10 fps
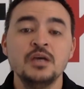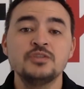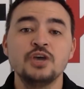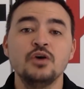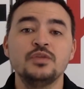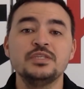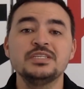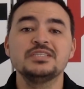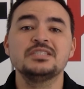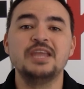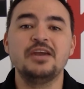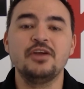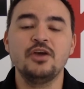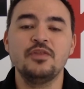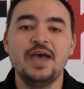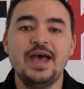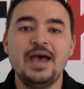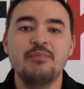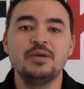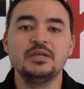So this is a scenario that
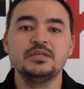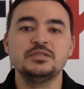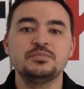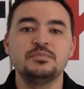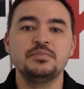happens,